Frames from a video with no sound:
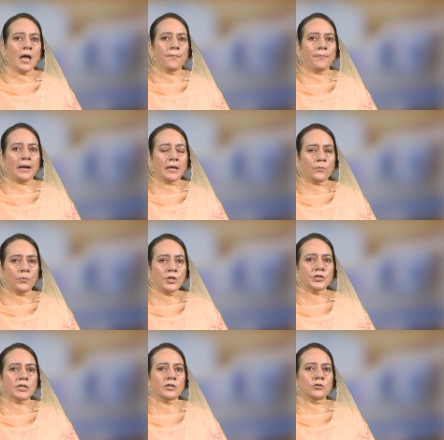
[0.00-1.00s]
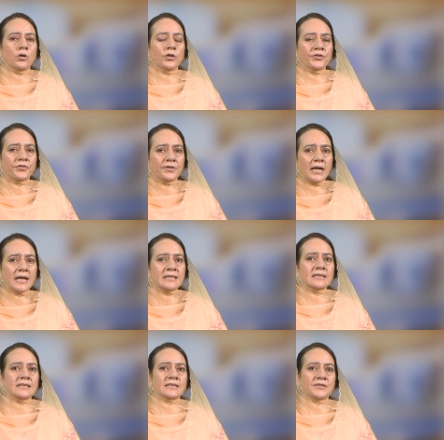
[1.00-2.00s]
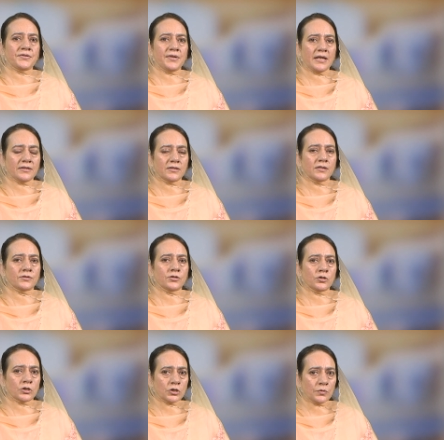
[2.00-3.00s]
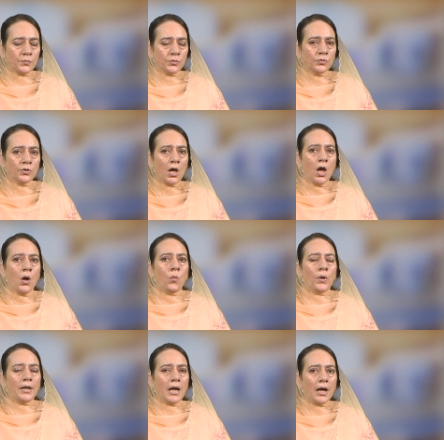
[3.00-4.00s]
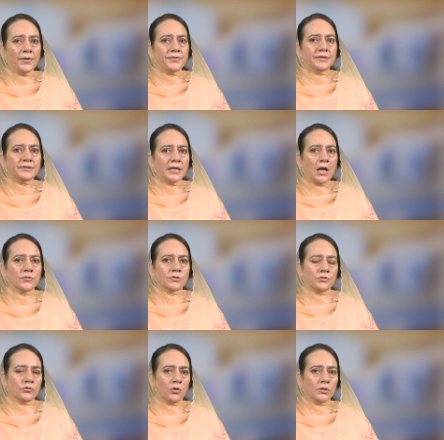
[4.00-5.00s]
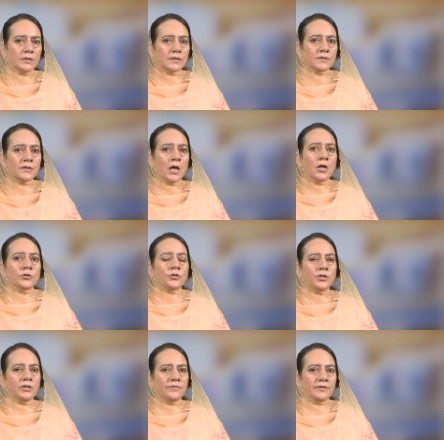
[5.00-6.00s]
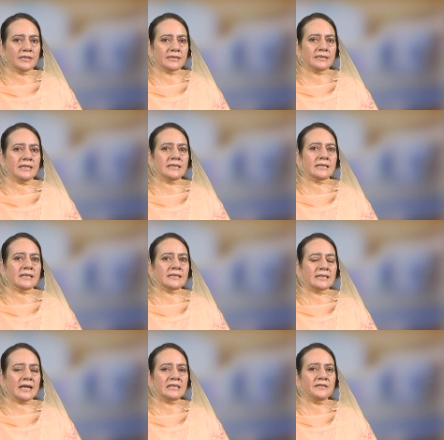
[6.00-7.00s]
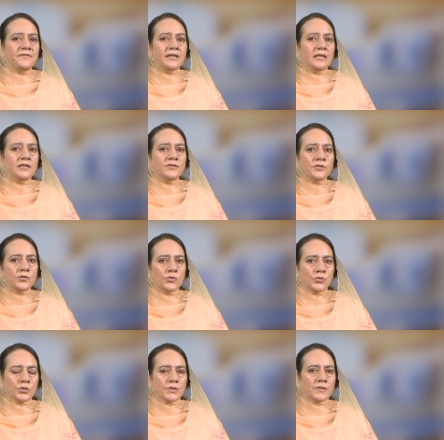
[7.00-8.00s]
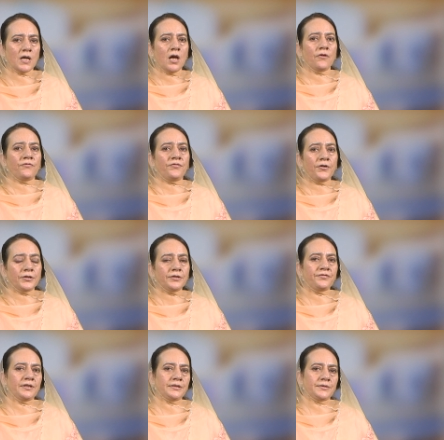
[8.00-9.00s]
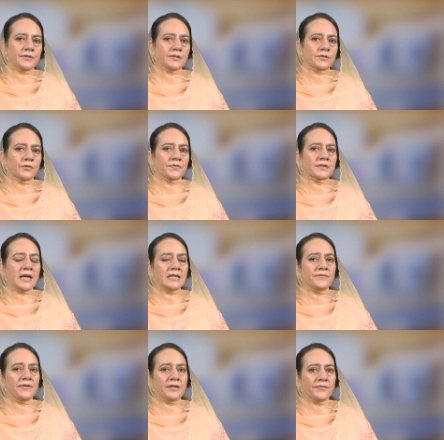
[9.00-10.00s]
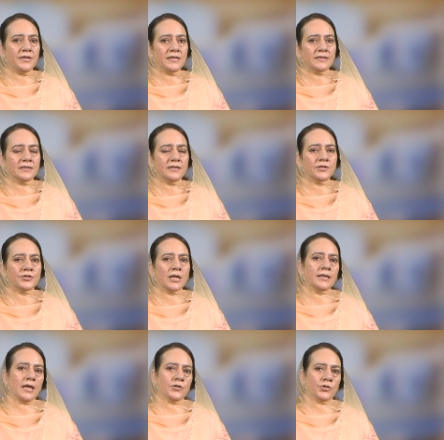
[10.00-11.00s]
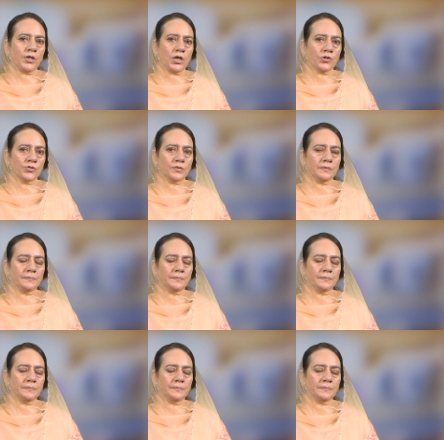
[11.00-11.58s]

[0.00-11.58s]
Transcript: by which it authorized its directors to distribute $100,000 to universities and scientific institutions for the furtherance of scientific research and education.